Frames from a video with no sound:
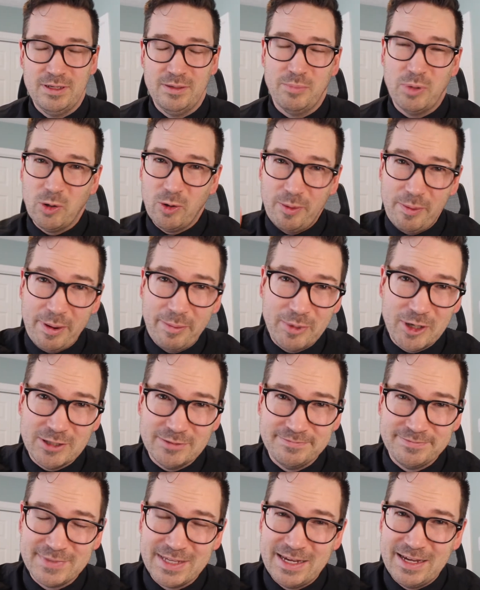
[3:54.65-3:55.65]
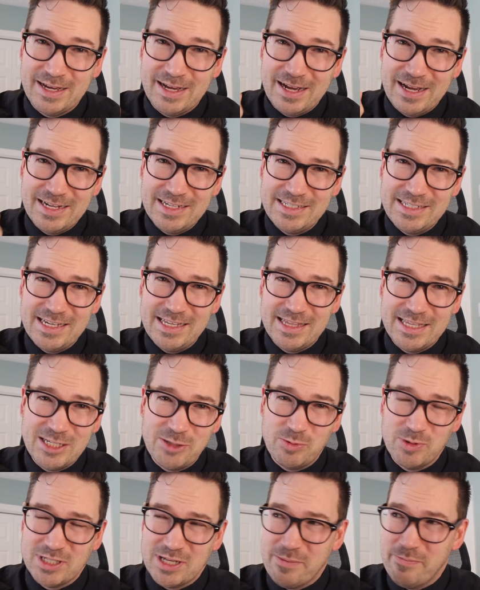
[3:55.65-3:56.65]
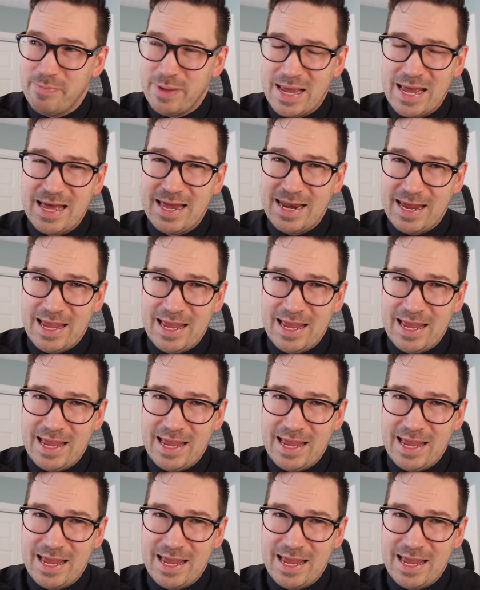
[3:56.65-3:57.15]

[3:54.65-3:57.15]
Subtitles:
But remember, I said this was a bad